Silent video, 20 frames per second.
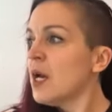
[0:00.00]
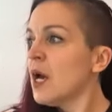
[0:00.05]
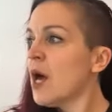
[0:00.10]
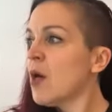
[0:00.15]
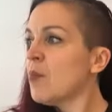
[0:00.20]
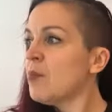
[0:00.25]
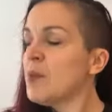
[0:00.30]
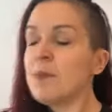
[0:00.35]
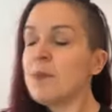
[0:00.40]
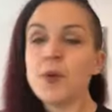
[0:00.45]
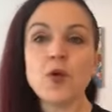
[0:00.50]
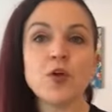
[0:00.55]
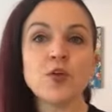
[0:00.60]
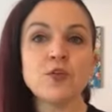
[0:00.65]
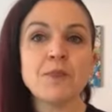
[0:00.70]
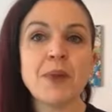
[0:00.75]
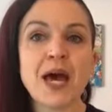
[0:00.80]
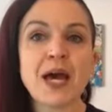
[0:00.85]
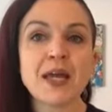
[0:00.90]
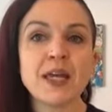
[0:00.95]
I'll be
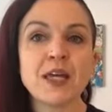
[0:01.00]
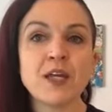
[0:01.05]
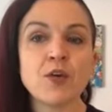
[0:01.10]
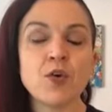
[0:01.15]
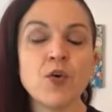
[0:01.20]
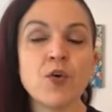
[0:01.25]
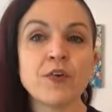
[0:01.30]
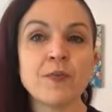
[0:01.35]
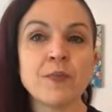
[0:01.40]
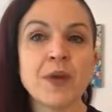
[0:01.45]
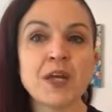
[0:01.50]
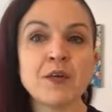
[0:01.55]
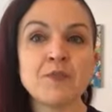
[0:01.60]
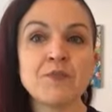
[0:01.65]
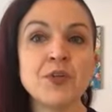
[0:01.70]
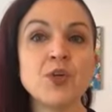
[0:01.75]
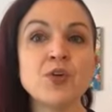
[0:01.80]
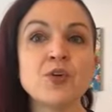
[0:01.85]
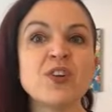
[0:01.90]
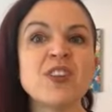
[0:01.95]
pulled back in over to my
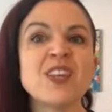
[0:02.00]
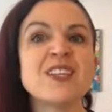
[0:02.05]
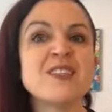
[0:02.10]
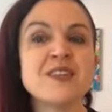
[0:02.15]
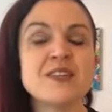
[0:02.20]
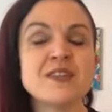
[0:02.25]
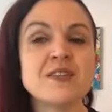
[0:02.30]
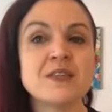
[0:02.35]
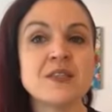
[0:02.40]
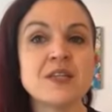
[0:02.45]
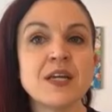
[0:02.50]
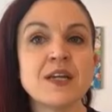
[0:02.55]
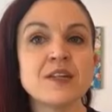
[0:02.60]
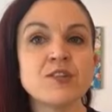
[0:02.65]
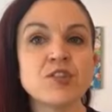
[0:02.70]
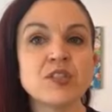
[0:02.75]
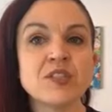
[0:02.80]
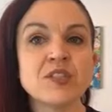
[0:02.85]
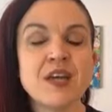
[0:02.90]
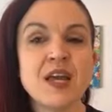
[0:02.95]
computer that sits on the
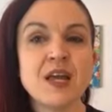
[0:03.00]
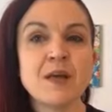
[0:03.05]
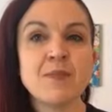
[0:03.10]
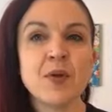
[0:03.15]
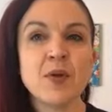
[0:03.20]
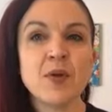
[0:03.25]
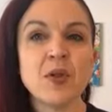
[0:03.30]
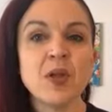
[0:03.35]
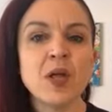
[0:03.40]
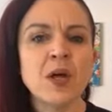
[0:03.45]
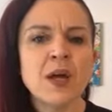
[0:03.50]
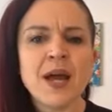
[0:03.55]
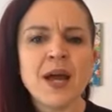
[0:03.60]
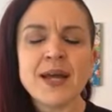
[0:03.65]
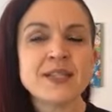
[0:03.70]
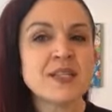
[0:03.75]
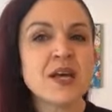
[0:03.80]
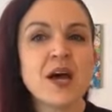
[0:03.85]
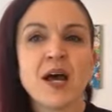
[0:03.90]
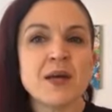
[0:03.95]
kitchen table
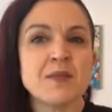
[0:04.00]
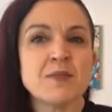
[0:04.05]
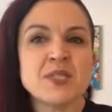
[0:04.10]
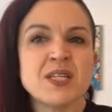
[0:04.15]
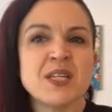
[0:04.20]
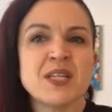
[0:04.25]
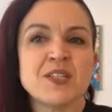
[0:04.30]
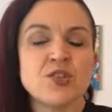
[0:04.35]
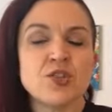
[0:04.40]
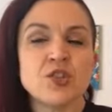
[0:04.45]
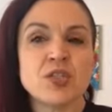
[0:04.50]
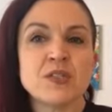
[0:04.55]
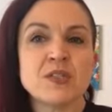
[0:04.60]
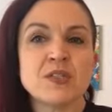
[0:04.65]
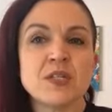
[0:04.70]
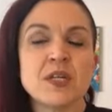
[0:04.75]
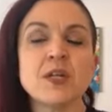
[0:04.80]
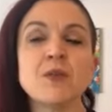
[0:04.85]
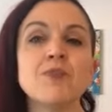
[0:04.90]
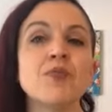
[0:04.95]
at times that it's
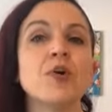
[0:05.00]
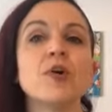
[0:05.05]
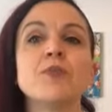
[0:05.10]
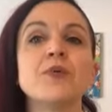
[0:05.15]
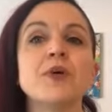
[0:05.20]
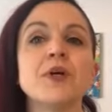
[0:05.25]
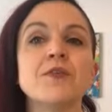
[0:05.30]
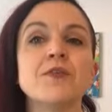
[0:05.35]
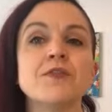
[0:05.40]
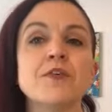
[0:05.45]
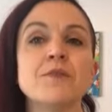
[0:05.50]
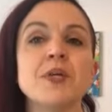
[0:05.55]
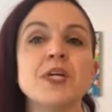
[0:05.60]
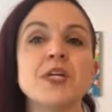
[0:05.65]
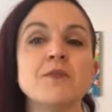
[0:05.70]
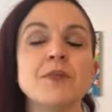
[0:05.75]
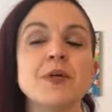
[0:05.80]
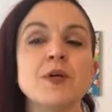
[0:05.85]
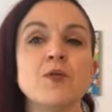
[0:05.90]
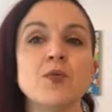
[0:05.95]
just inappropriate for me
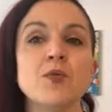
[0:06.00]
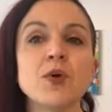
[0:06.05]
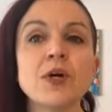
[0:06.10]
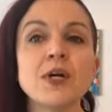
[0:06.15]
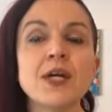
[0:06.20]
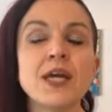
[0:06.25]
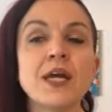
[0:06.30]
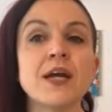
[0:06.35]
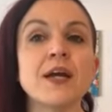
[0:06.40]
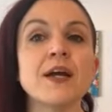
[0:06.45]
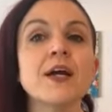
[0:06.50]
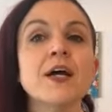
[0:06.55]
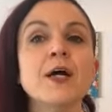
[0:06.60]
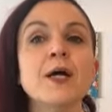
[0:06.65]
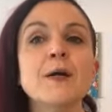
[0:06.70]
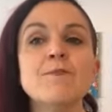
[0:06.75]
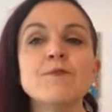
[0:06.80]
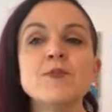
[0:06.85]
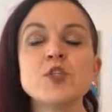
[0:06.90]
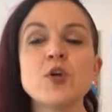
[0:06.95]
to be working.
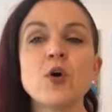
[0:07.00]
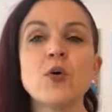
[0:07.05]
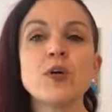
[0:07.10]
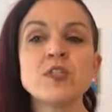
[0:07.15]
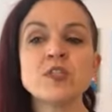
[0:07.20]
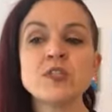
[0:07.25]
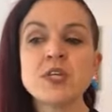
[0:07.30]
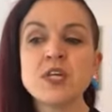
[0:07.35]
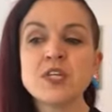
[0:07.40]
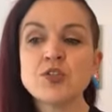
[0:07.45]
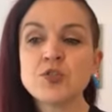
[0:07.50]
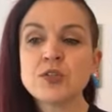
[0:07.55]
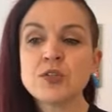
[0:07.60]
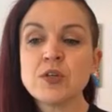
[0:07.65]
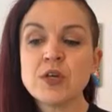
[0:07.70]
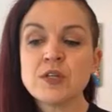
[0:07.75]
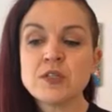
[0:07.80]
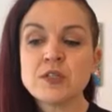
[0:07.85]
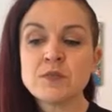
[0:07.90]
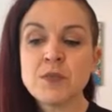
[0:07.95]
So it's
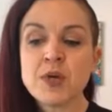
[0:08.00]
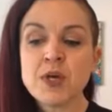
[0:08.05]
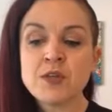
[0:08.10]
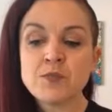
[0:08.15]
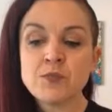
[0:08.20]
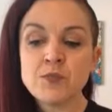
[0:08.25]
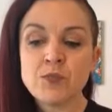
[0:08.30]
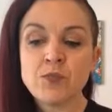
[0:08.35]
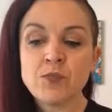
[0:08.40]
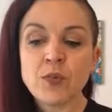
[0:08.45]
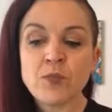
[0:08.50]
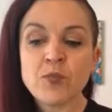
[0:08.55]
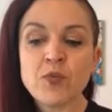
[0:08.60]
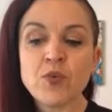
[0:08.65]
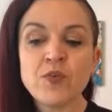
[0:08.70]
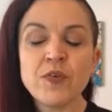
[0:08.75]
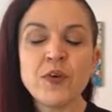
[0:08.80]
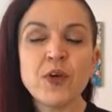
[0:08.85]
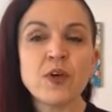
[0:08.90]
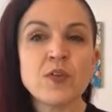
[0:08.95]

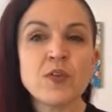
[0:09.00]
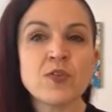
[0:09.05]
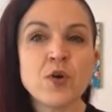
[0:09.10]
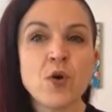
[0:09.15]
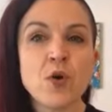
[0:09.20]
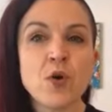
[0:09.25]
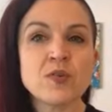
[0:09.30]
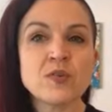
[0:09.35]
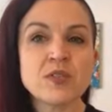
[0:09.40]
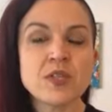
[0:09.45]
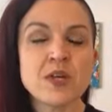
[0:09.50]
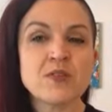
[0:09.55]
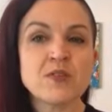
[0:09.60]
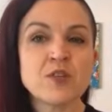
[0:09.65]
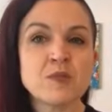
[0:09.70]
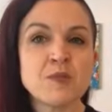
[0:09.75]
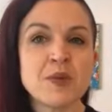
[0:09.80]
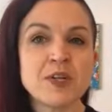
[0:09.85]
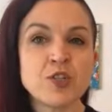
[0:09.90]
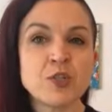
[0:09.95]
removing those things
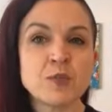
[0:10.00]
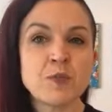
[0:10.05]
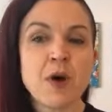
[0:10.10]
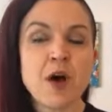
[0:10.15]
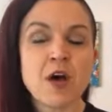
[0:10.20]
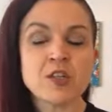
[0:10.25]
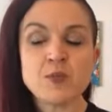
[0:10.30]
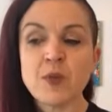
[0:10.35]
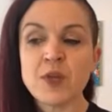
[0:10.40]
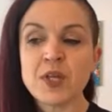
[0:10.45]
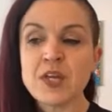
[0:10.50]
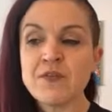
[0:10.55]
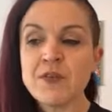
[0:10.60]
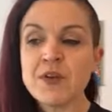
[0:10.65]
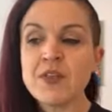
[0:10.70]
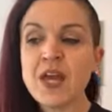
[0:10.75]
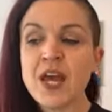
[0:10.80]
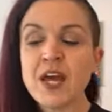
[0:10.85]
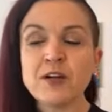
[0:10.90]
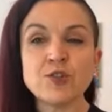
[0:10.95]
as much as possible,
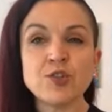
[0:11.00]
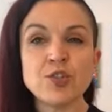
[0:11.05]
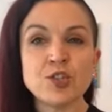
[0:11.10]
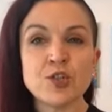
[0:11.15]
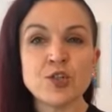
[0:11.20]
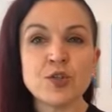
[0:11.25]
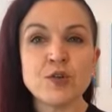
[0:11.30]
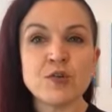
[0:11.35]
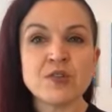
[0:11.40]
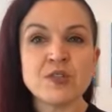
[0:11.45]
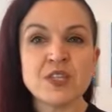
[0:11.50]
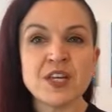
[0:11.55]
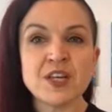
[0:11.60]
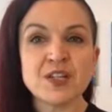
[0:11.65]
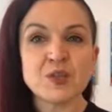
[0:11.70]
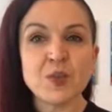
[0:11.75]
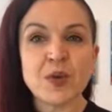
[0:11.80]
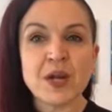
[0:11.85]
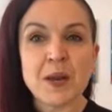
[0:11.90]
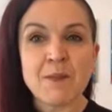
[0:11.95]
giving the energy to those
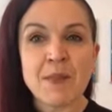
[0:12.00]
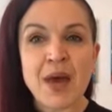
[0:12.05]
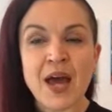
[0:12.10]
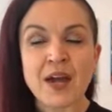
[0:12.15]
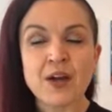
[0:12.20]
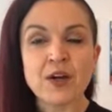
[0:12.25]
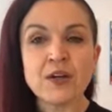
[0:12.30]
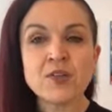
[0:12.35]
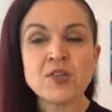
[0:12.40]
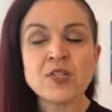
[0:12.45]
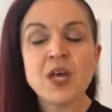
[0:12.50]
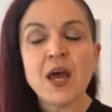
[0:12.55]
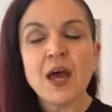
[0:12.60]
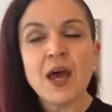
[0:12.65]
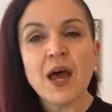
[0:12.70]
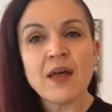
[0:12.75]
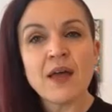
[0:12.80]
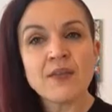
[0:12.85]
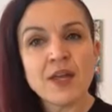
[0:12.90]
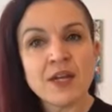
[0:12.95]
things when it matters,
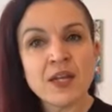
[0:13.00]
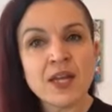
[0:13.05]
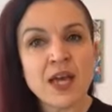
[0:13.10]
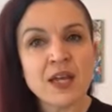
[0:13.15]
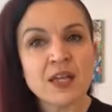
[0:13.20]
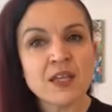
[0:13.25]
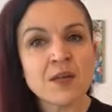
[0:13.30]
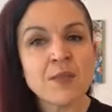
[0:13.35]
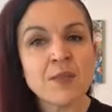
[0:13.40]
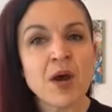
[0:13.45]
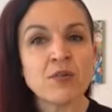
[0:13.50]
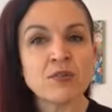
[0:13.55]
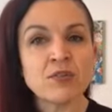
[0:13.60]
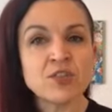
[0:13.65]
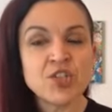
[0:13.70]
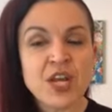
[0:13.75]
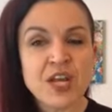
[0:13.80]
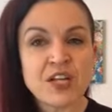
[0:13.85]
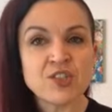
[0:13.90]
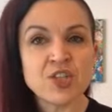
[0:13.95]
and then getting them out,
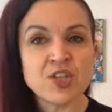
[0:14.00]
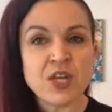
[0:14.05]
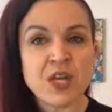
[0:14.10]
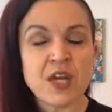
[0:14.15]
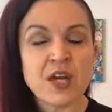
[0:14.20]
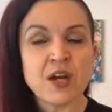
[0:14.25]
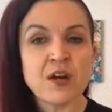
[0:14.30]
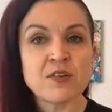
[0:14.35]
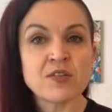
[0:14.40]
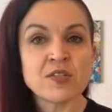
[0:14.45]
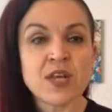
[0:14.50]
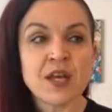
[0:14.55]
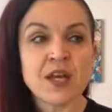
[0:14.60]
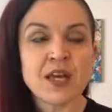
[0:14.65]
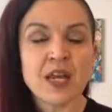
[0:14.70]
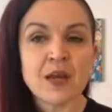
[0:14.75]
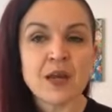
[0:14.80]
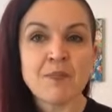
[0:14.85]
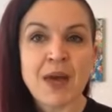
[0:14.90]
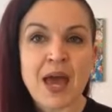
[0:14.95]
changing gears and
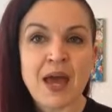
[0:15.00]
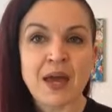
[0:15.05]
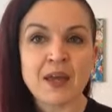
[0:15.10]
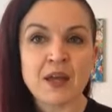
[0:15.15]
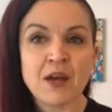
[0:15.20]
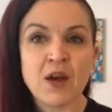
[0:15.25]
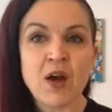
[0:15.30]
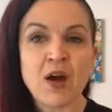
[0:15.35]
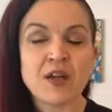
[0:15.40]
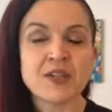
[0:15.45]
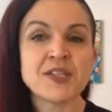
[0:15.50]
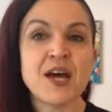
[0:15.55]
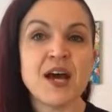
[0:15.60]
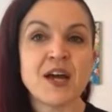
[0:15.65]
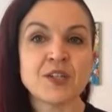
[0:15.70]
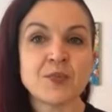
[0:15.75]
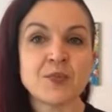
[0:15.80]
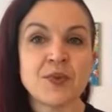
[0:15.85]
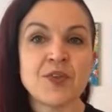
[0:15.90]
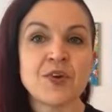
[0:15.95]
getting back in
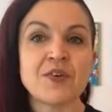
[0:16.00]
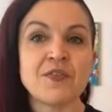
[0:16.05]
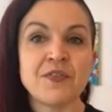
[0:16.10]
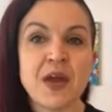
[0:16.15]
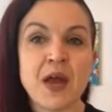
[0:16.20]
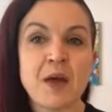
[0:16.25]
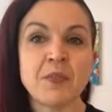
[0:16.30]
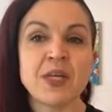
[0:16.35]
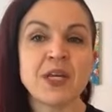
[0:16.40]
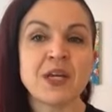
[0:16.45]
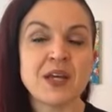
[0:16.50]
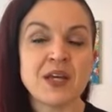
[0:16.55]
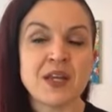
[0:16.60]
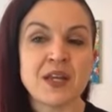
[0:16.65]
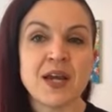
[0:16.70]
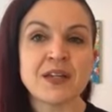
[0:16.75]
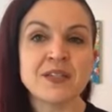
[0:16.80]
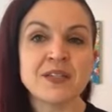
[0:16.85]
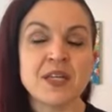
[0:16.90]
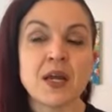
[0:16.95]
contact with our family and
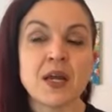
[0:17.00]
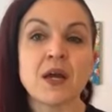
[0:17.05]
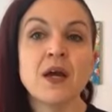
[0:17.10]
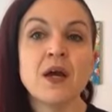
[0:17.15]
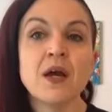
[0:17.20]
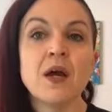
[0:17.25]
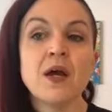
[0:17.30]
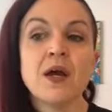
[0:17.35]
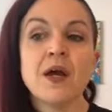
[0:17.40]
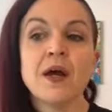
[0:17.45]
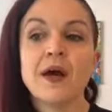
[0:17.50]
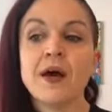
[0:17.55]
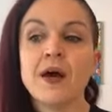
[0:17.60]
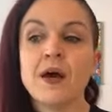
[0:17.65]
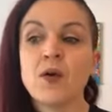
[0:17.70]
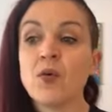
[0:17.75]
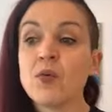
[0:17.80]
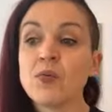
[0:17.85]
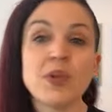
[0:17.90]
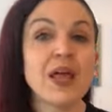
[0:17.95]
connecting
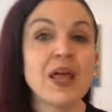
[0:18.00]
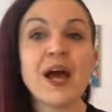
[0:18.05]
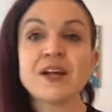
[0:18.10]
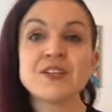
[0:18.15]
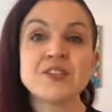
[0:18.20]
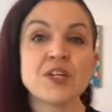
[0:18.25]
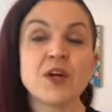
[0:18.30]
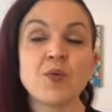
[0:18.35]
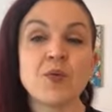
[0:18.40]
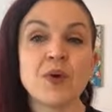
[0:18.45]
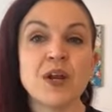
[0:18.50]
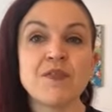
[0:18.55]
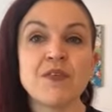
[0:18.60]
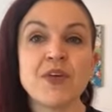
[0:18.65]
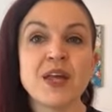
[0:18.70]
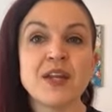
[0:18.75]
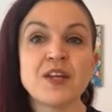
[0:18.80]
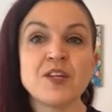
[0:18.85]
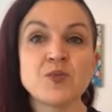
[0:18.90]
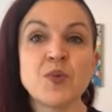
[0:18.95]
or relaxing or whatever
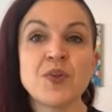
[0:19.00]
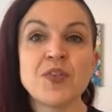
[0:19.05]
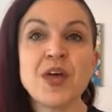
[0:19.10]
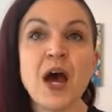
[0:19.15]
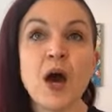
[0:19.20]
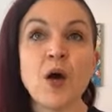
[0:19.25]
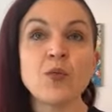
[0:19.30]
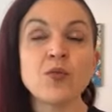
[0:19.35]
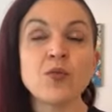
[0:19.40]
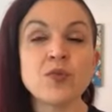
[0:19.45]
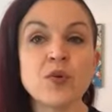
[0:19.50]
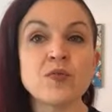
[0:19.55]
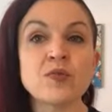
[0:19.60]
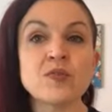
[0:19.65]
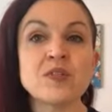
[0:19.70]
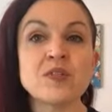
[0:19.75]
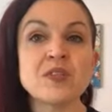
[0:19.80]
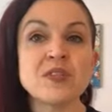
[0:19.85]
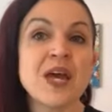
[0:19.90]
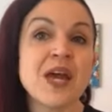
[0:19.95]
that is without
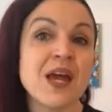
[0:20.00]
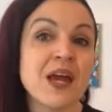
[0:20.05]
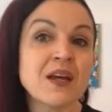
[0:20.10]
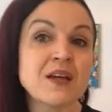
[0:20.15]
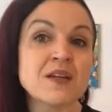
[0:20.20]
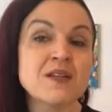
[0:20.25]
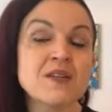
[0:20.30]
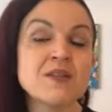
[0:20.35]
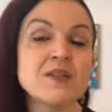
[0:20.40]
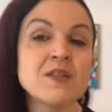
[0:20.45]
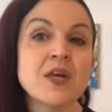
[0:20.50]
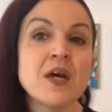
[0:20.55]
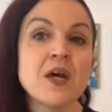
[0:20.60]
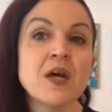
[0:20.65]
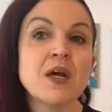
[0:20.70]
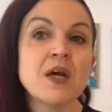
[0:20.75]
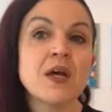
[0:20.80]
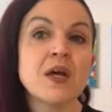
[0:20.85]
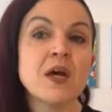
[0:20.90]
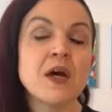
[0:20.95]
those things
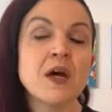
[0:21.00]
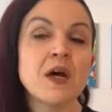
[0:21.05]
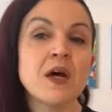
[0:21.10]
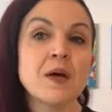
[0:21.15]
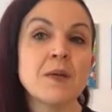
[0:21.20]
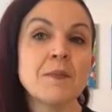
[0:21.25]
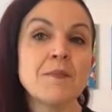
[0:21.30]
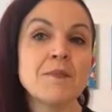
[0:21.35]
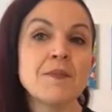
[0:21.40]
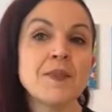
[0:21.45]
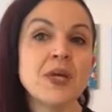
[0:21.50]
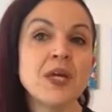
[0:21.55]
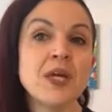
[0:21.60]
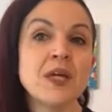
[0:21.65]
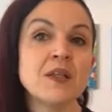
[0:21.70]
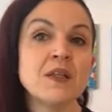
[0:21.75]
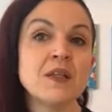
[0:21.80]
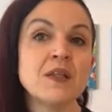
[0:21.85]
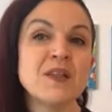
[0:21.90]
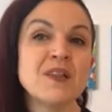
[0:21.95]

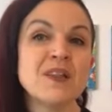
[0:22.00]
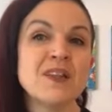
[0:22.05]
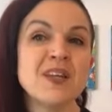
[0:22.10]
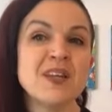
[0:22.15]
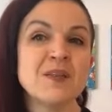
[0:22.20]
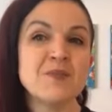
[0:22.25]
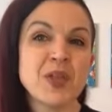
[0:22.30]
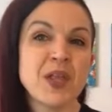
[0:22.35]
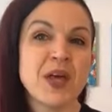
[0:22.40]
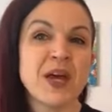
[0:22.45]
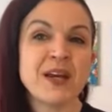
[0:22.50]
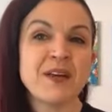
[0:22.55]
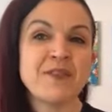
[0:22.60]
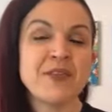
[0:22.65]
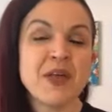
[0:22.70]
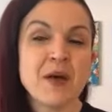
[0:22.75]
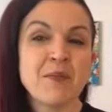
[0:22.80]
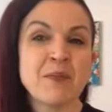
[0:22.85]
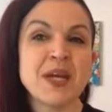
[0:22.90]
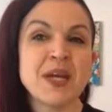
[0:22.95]
in play, if that